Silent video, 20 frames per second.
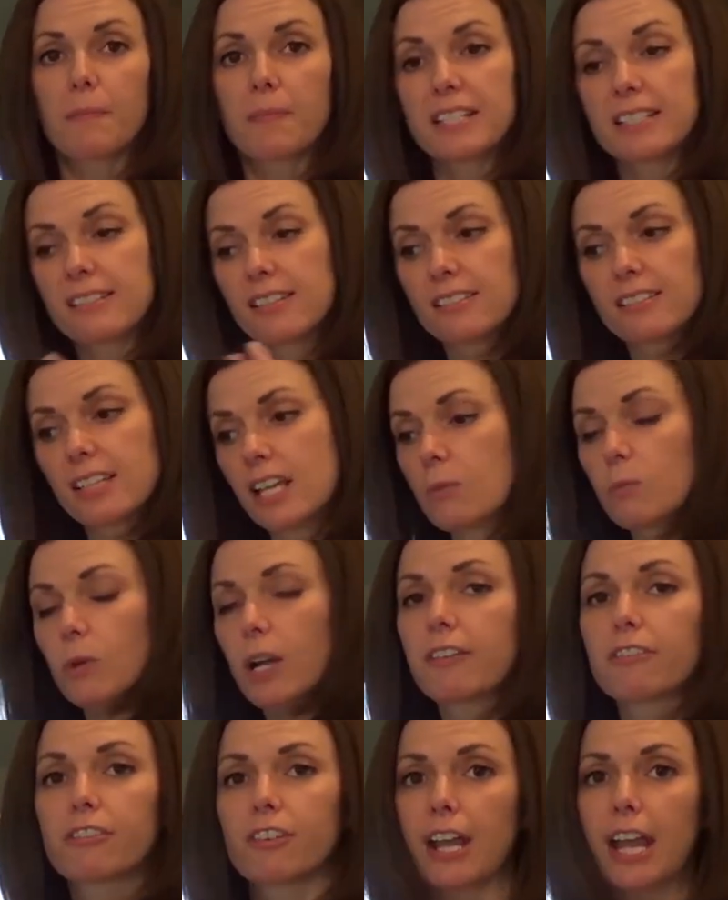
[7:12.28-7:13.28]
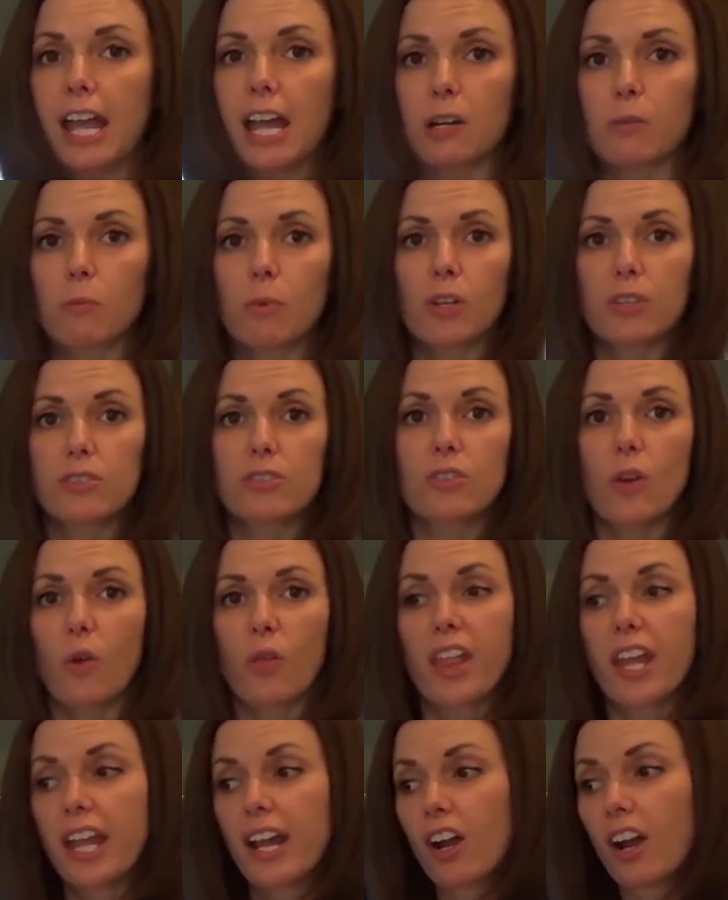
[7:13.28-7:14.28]
it's the same way for animals. So
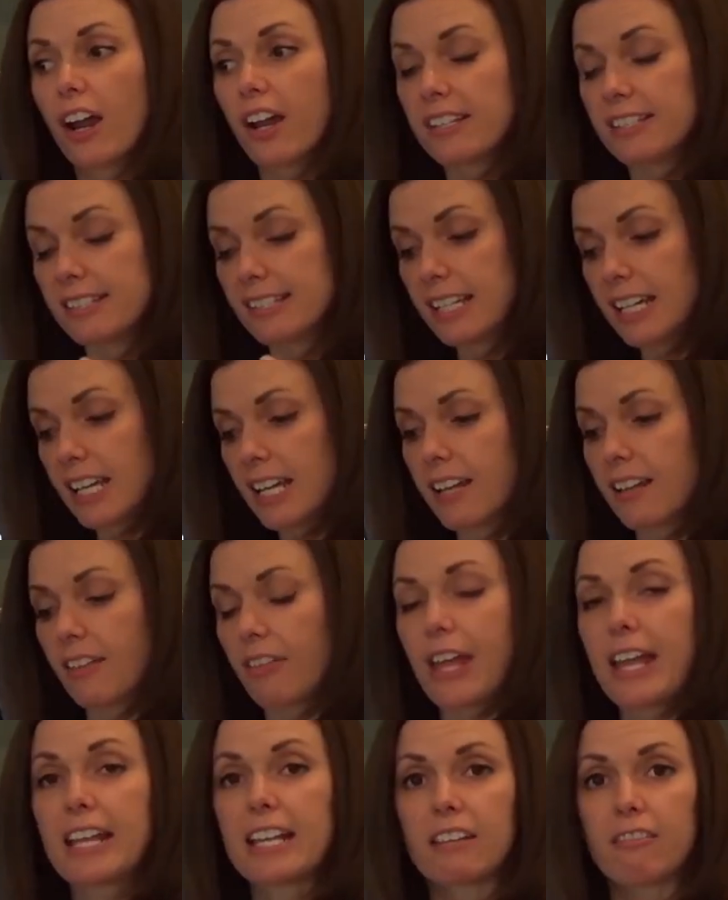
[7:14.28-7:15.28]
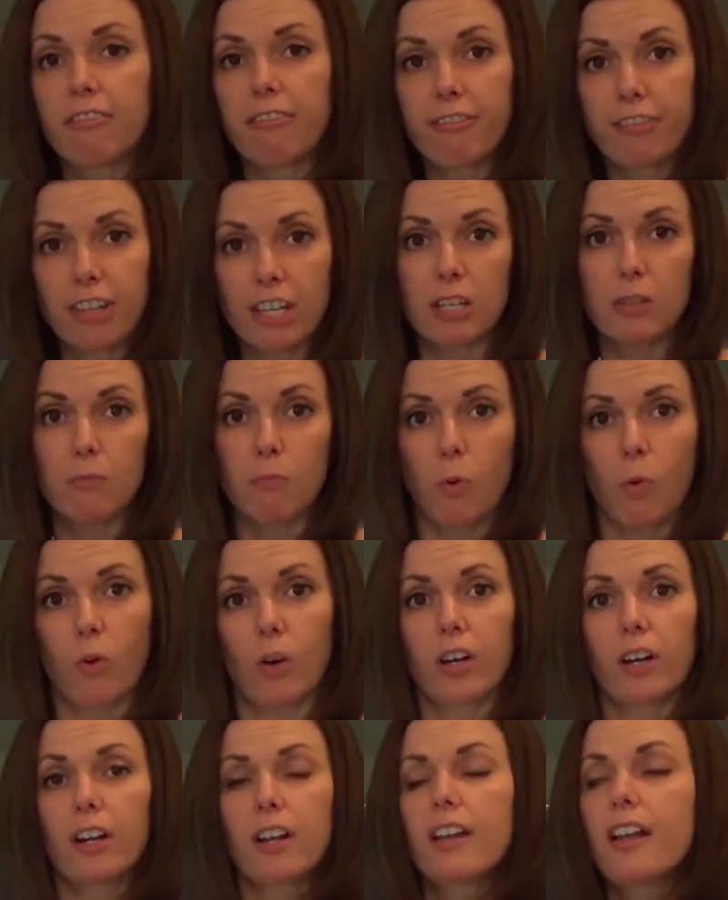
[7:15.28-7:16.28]
they're seeing they can feed
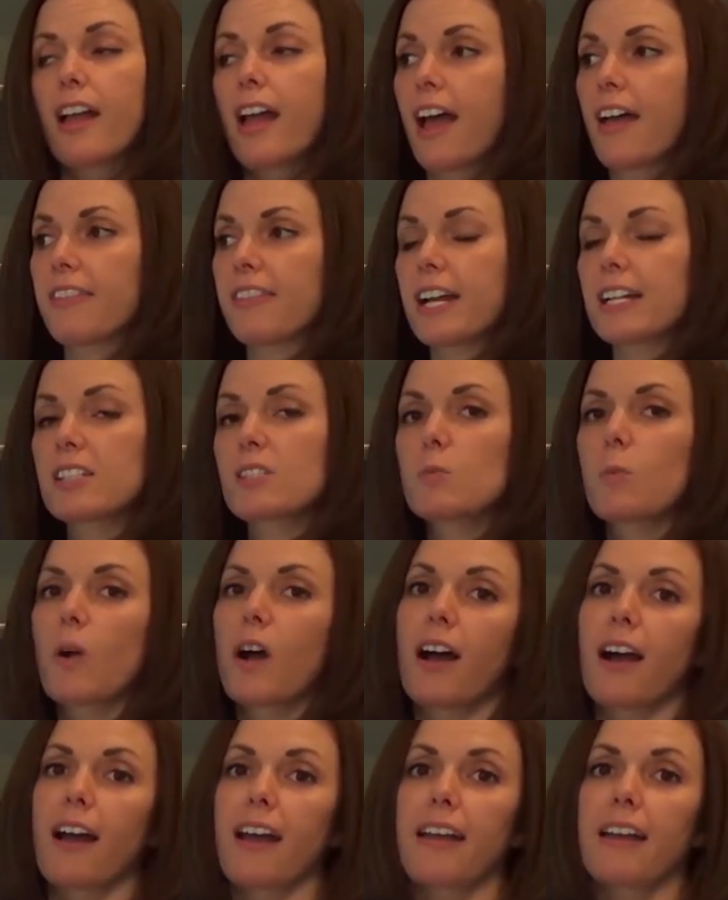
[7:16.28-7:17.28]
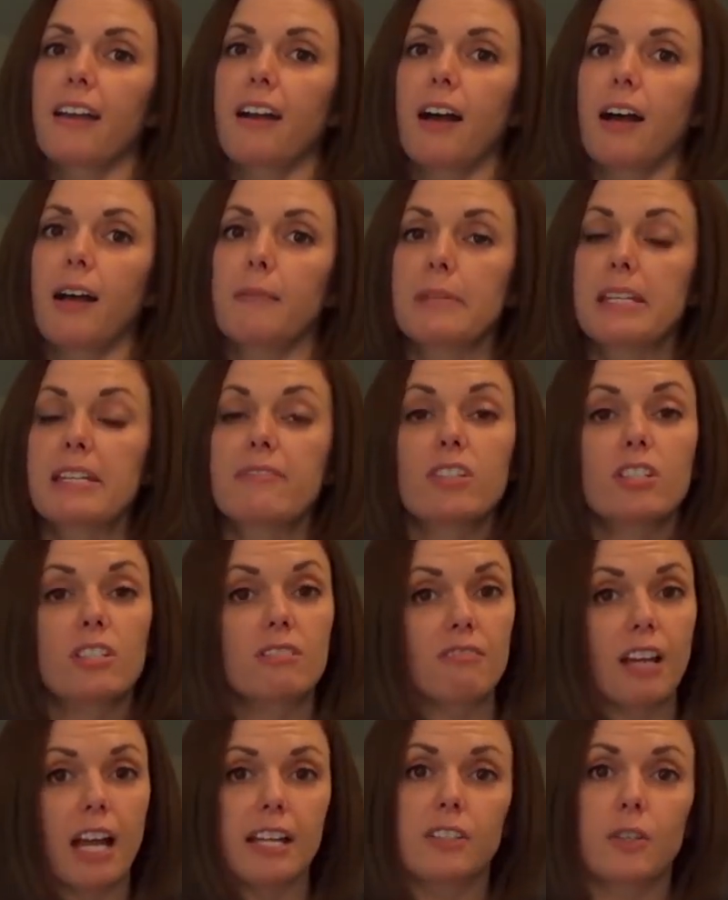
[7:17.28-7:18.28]
more. And that's why
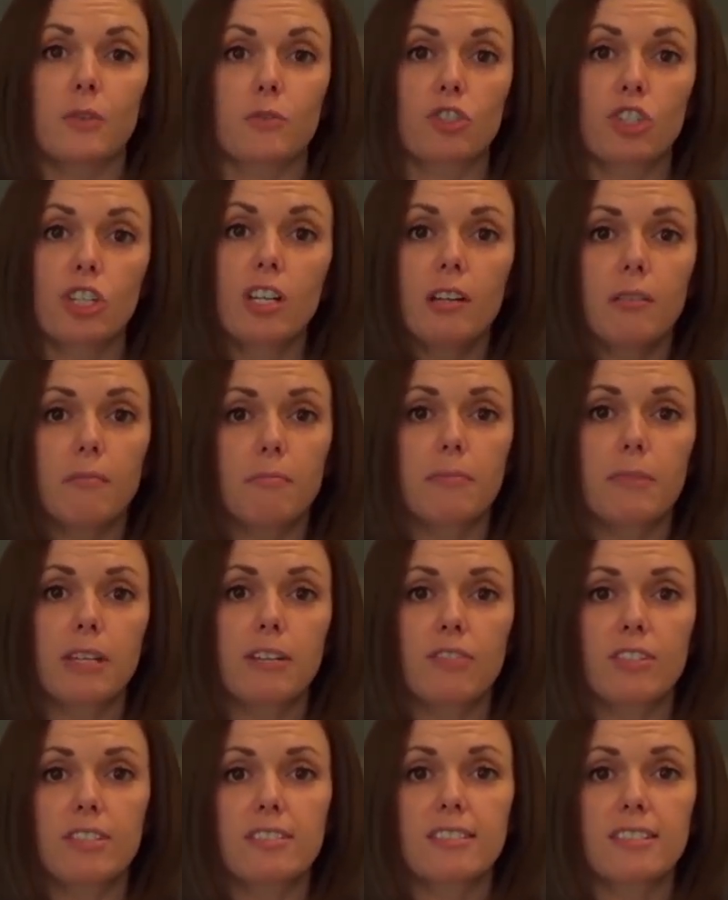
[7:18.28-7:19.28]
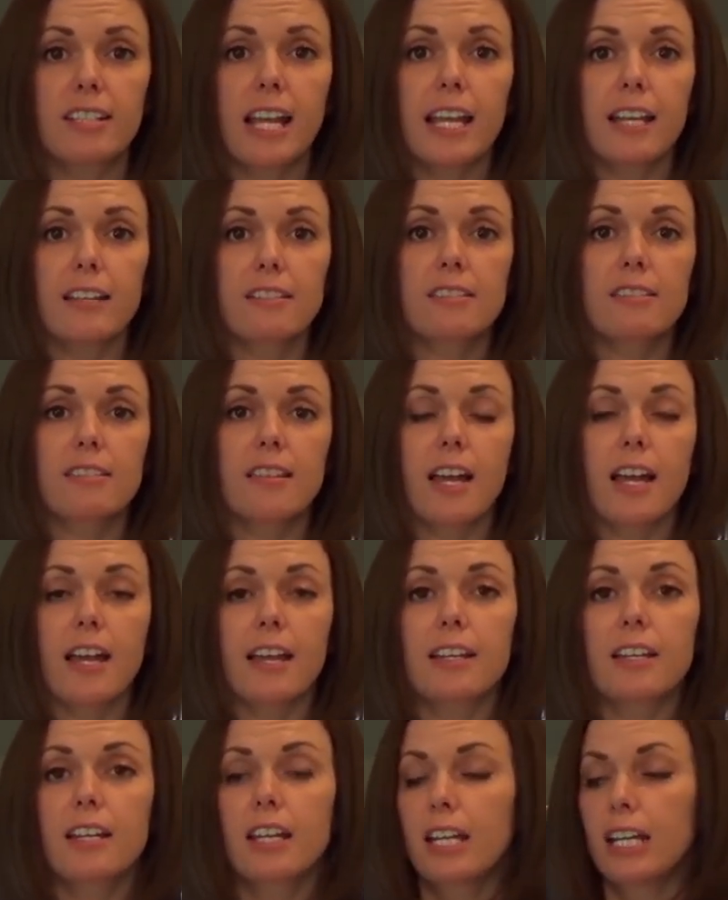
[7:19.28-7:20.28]
even, I know Jim even states
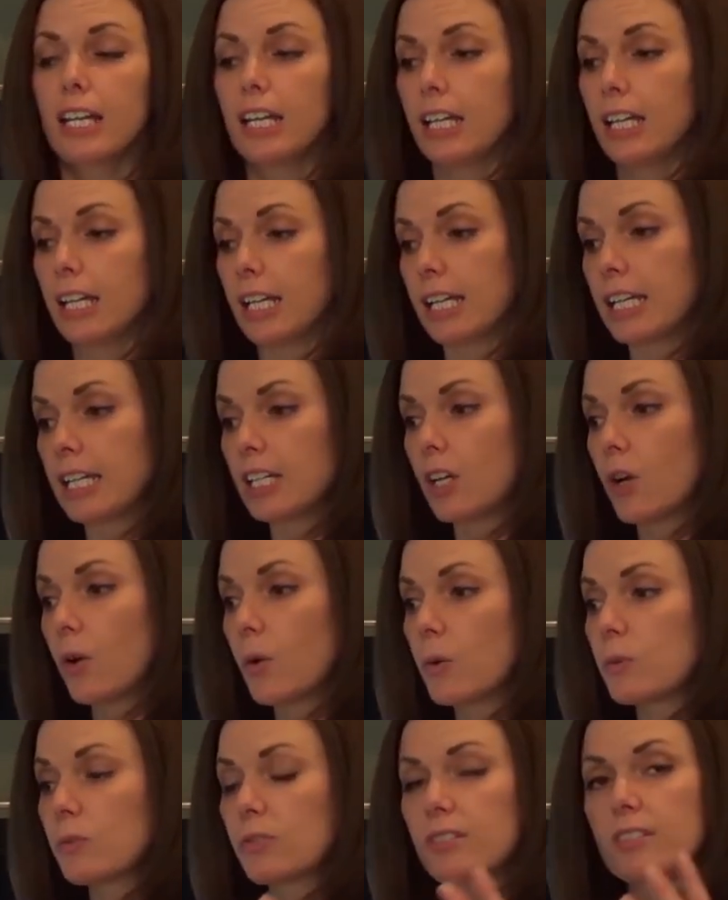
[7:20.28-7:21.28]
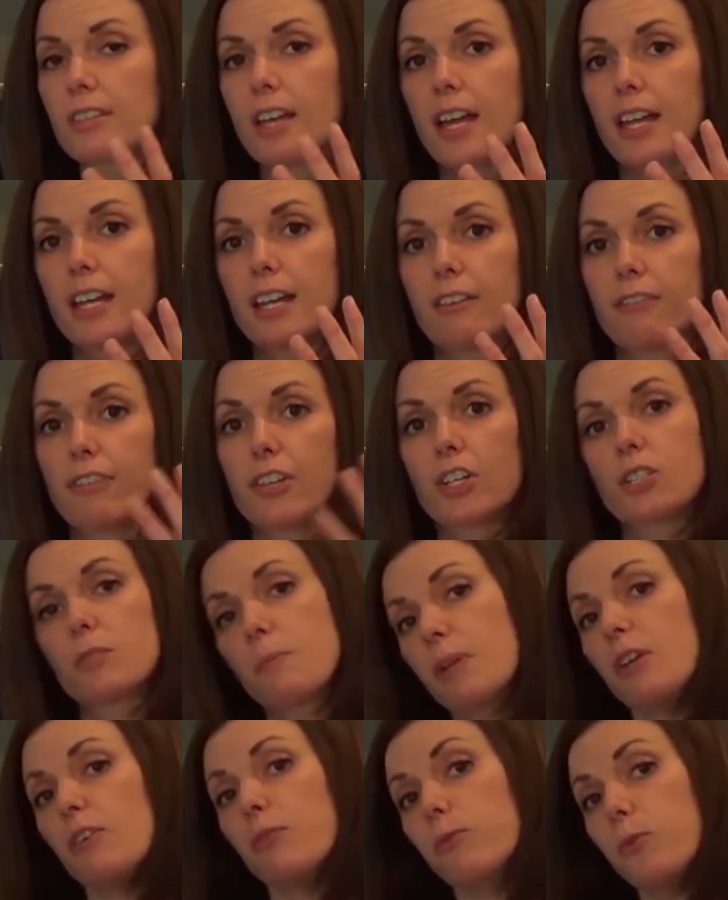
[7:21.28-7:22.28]
that he knows that if there's
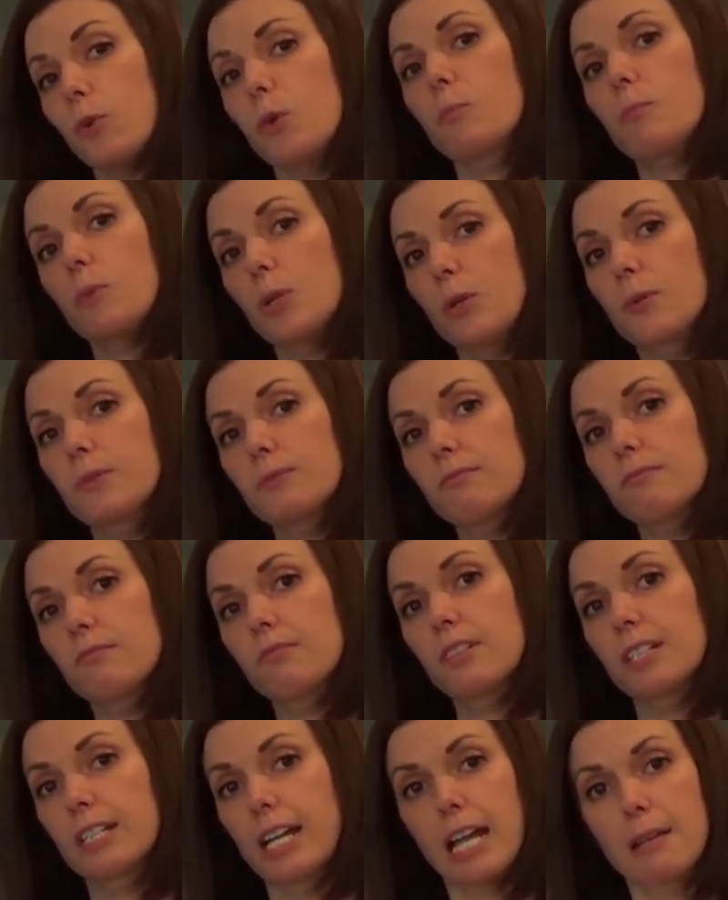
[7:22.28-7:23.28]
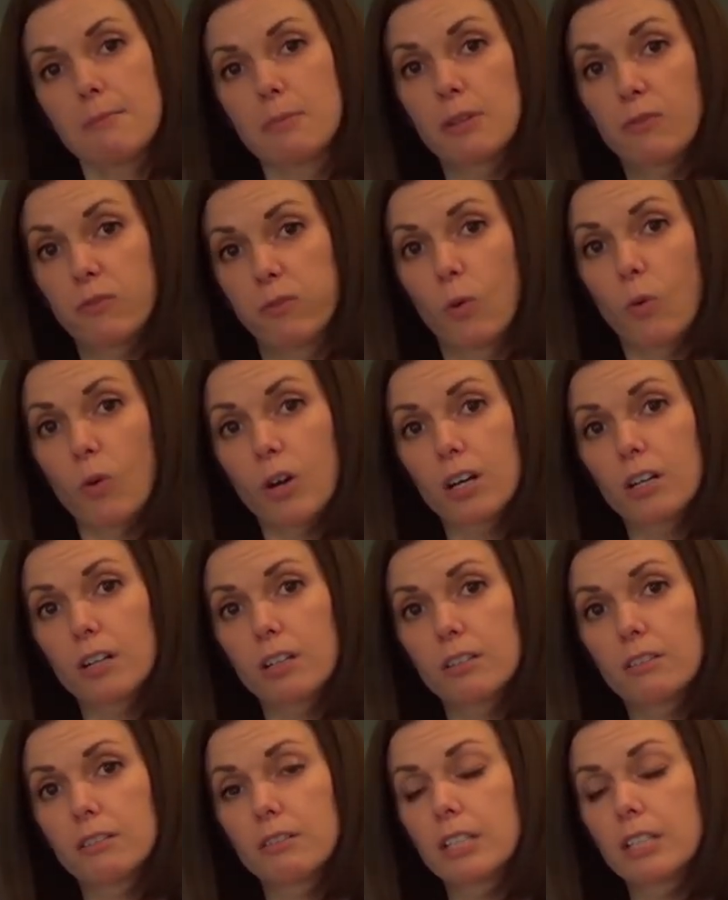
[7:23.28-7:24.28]
been a full moon the night before,